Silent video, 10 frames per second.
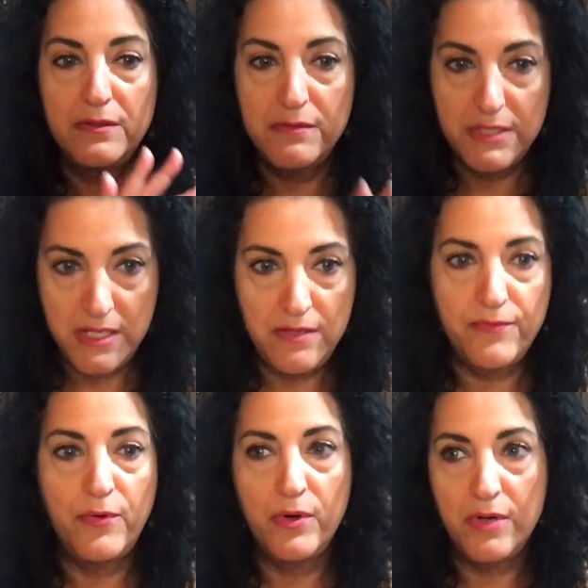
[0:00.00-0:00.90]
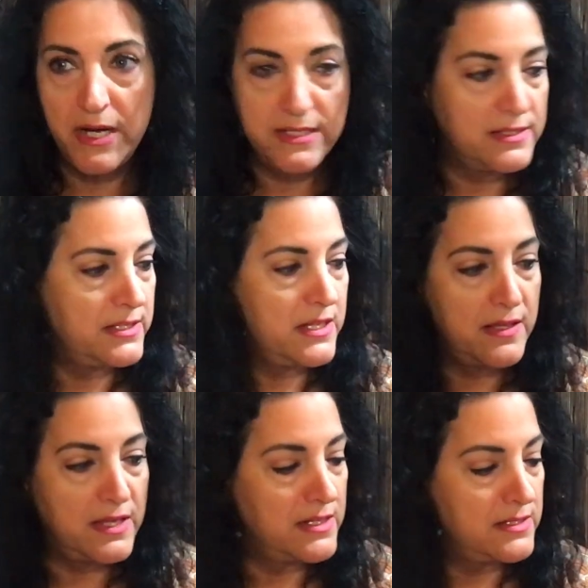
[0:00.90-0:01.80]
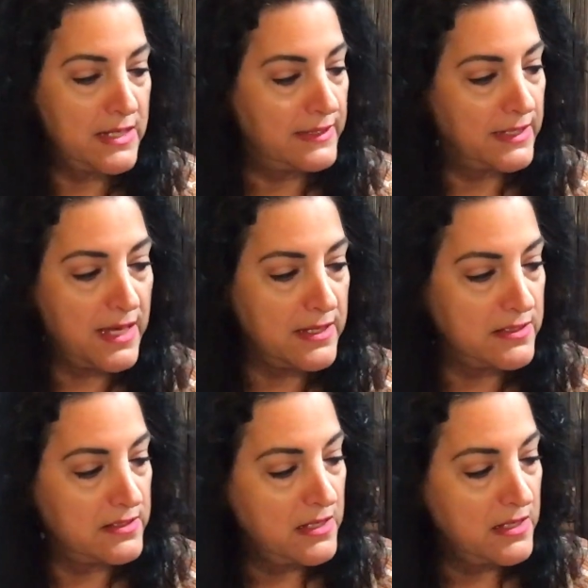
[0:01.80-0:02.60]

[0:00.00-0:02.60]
tea for iced tea. That is not the case.